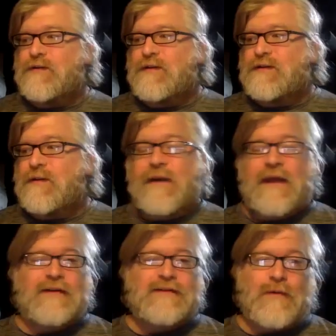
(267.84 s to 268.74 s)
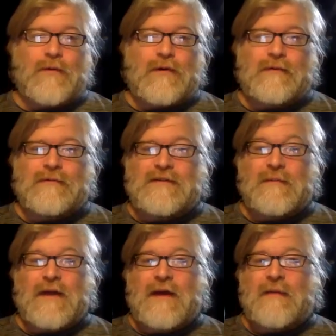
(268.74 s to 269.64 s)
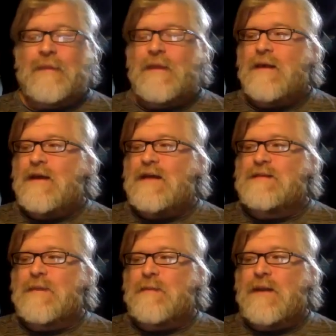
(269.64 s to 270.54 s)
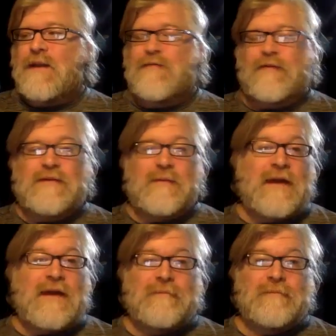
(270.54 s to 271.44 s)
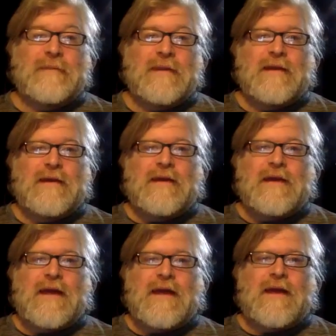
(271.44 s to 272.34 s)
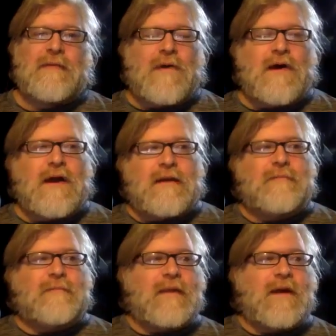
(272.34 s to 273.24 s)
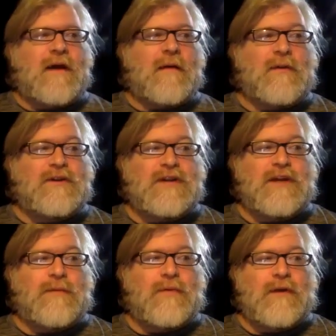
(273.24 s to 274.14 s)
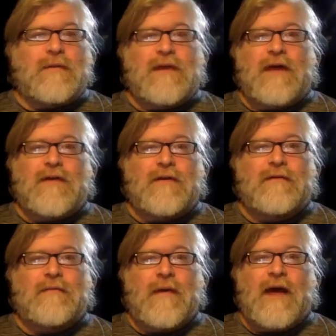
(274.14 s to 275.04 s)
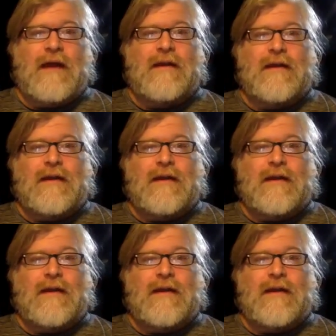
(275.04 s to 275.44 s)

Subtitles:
somebody else in the world someday. It's been meaningful to me and mine. Appreciate you putting them together, Matt.